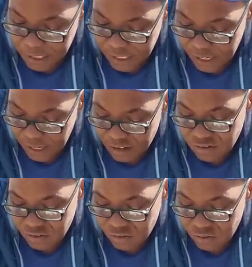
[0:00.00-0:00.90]
it can
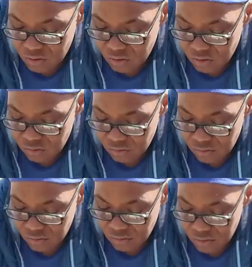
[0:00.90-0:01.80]
handle,
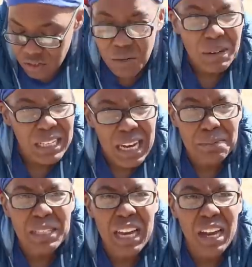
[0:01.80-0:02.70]
you know, my
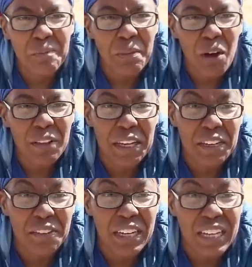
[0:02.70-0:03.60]
laptop, all that
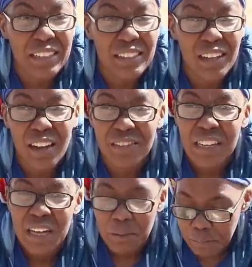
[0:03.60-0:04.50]
other kind of stuff.
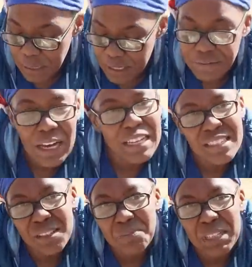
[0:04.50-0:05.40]
But if I
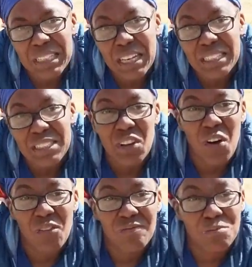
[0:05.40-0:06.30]
had something that just
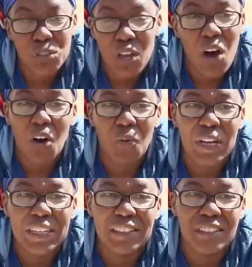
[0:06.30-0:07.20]
was
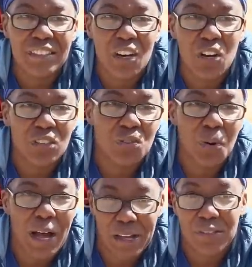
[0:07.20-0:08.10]
always hooked to
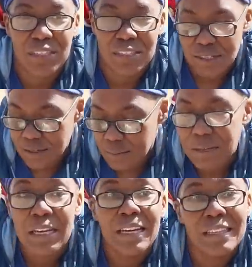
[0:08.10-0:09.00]
a house system
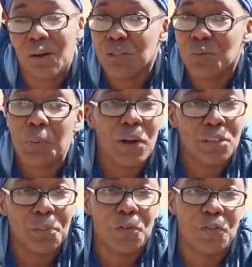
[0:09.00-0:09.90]
that was
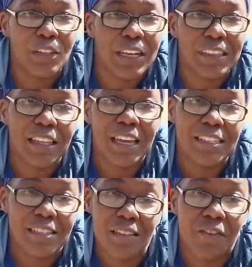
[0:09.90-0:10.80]
responsible for like the
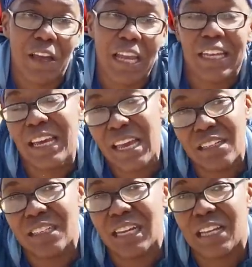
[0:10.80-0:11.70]
lights and the fan
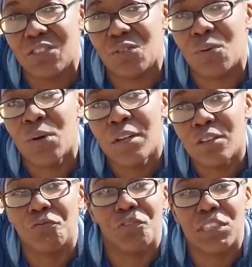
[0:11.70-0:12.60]
and could handle
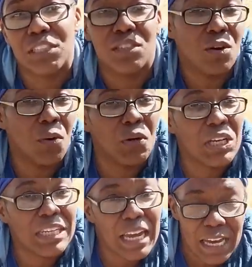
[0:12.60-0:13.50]
the fridges on
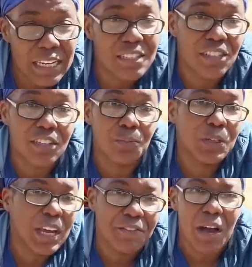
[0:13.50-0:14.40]
occasion
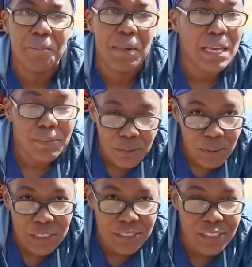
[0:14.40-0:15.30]
whenever I maybe
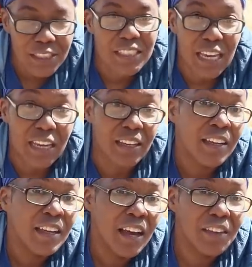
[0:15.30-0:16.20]
wanted to just take
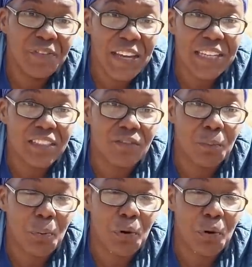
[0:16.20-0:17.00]
advantage of the